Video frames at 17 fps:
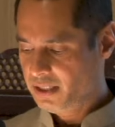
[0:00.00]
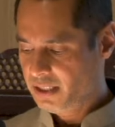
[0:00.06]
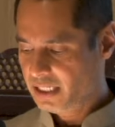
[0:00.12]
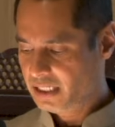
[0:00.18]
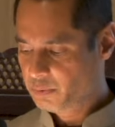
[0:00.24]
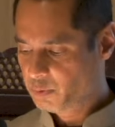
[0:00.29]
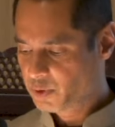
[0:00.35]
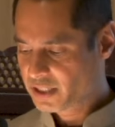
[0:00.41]

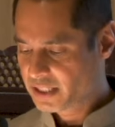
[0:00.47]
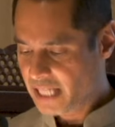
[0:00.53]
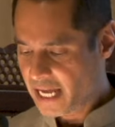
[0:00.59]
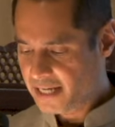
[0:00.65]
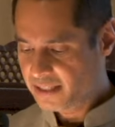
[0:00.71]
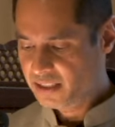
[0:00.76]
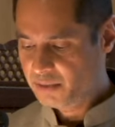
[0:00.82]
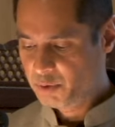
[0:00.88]
It was
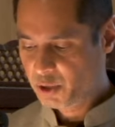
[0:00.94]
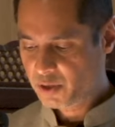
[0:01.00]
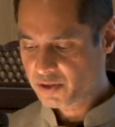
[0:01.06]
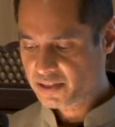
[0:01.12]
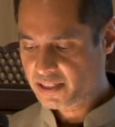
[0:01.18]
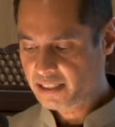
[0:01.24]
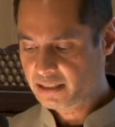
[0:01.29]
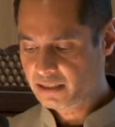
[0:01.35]
landed
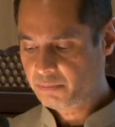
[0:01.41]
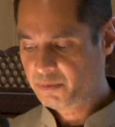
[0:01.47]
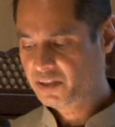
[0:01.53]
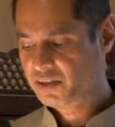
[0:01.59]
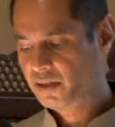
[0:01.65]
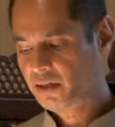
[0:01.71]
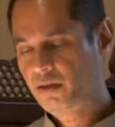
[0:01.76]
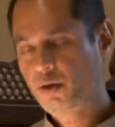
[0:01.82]
because
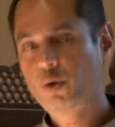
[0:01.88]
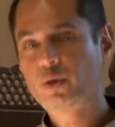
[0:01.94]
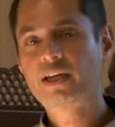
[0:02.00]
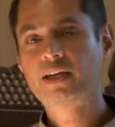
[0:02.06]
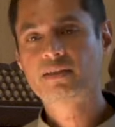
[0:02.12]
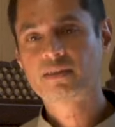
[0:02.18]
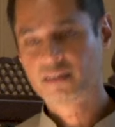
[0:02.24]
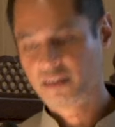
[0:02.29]
sentiments are
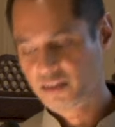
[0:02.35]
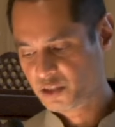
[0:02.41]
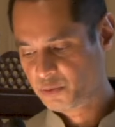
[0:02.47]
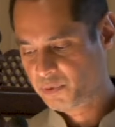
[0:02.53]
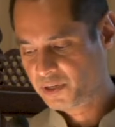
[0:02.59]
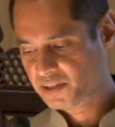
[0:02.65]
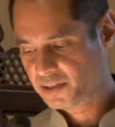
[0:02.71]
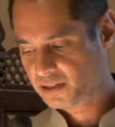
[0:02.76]
located in
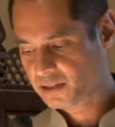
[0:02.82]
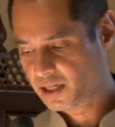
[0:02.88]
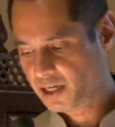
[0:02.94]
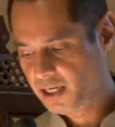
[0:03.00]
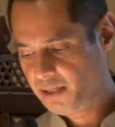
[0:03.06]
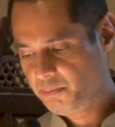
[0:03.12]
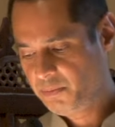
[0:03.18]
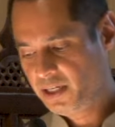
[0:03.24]
space and
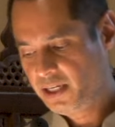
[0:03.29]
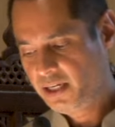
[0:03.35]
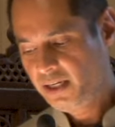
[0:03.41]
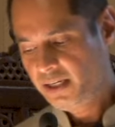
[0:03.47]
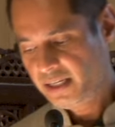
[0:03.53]
time.